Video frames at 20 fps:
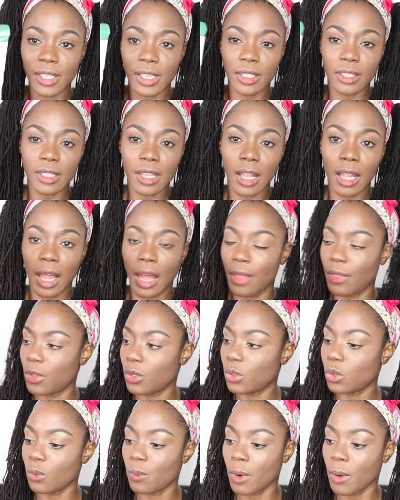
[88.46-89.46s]
they sell at
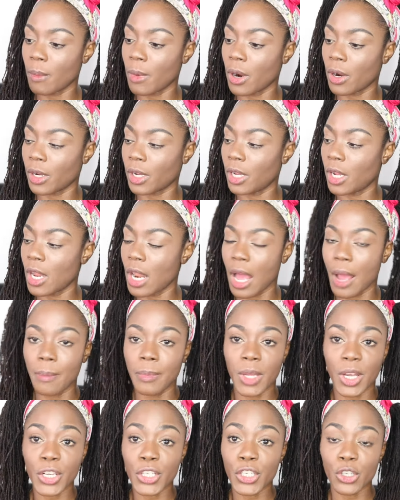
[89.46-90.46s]
the supermarket.
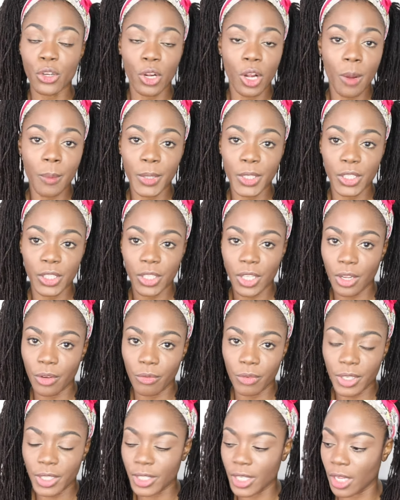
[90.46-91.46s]
I'm not sure how much they
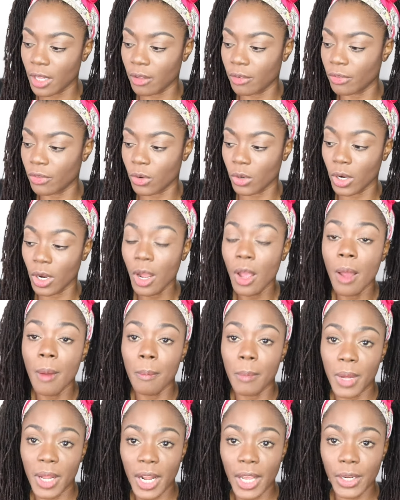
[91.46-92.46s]
retail for,
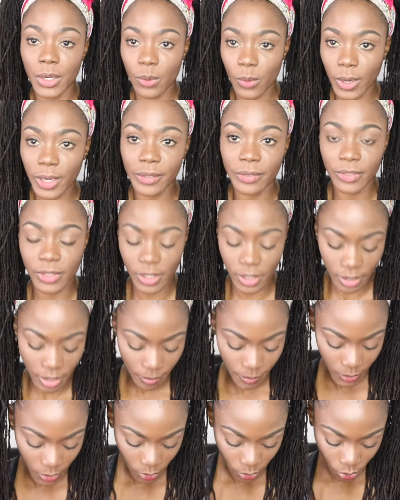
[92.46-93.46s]
but I know I've seen
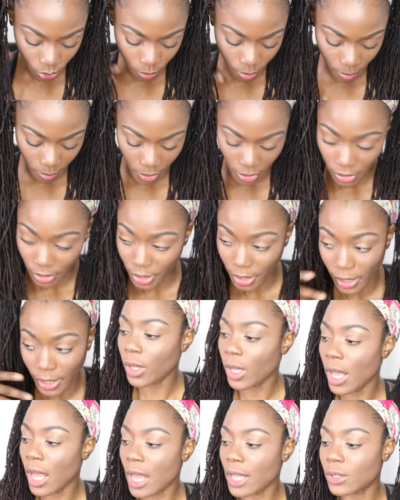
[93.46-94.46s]
them in the
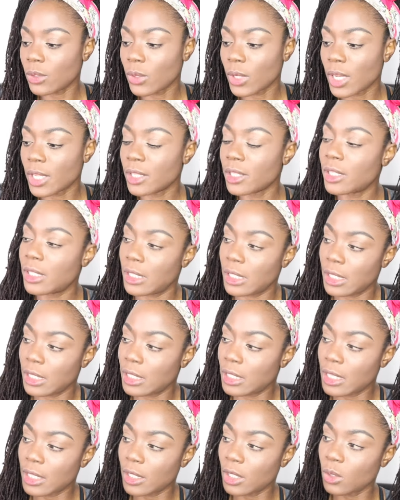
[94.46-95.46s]
supermarket. As you can see,
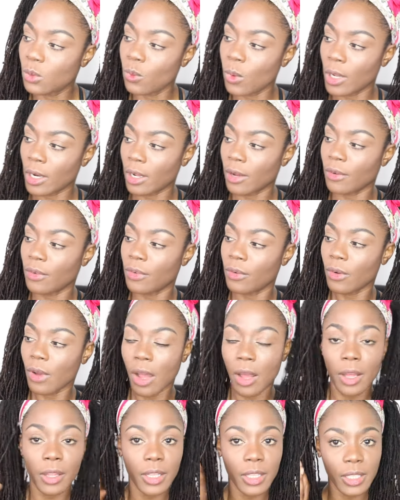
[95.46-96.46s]
this is one of
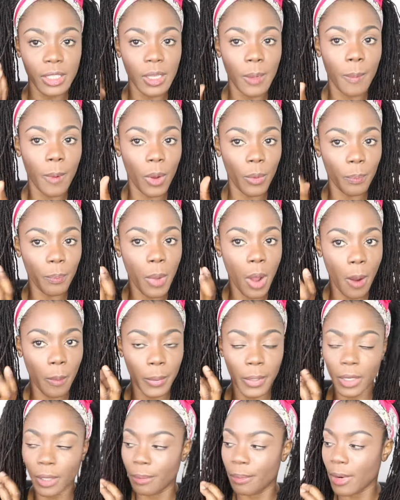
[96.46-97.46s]
This is a
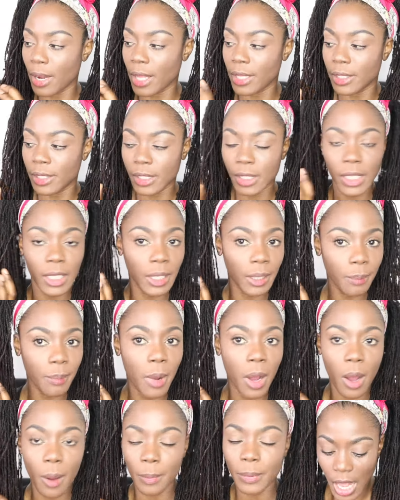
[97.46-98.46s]
popular brand, Skinny
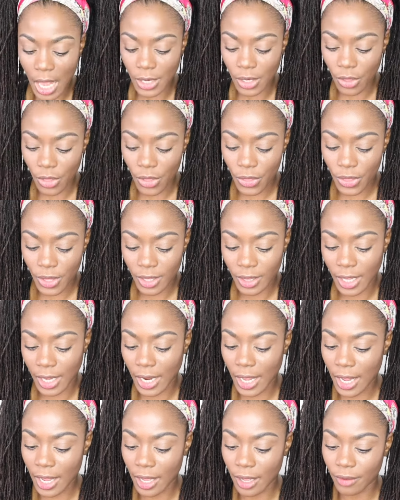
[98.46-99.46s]
Pop. Another thing
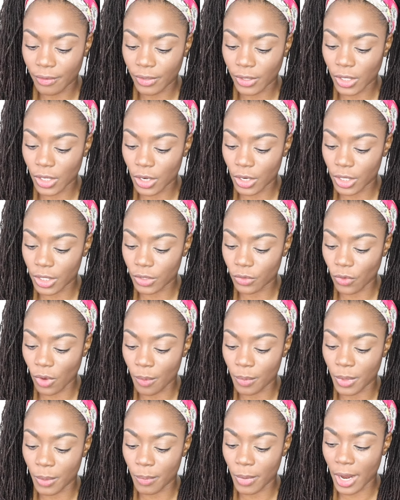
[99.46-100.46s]
that I have here is
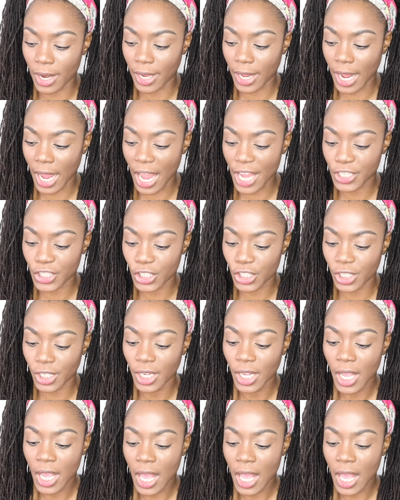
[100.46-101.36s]
from the brand Kashi,